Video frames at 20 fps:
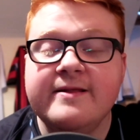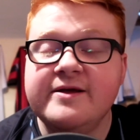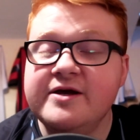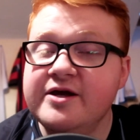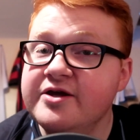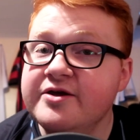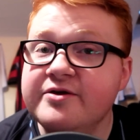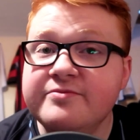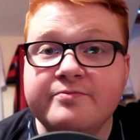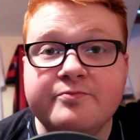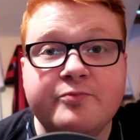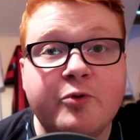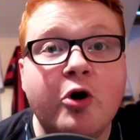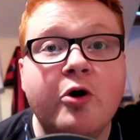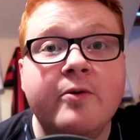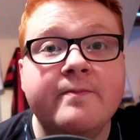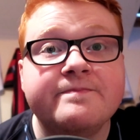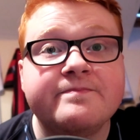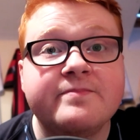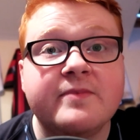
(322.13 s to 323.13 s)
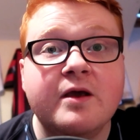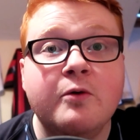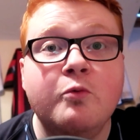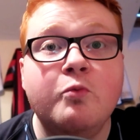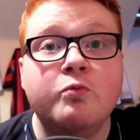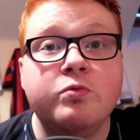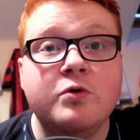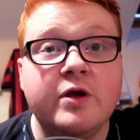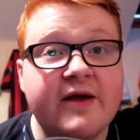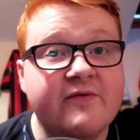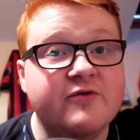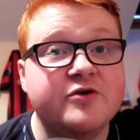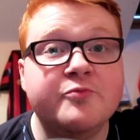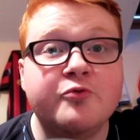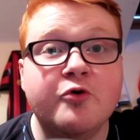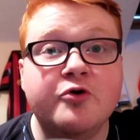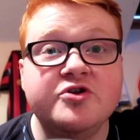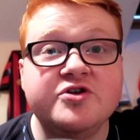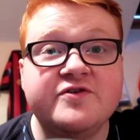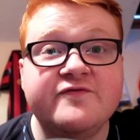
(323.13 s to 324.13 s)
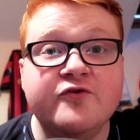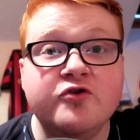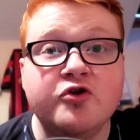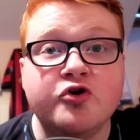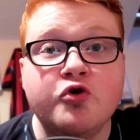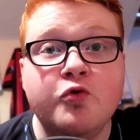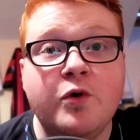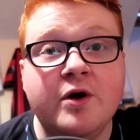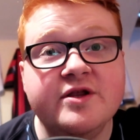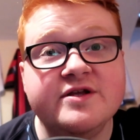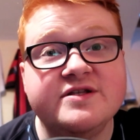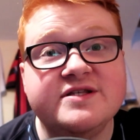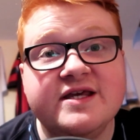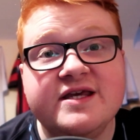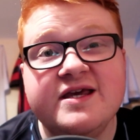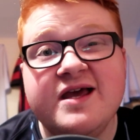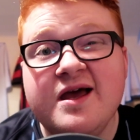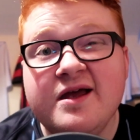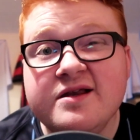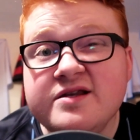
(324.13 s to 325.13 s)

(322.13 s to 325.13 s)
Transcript: But Kevin De Bruyne is full of quality.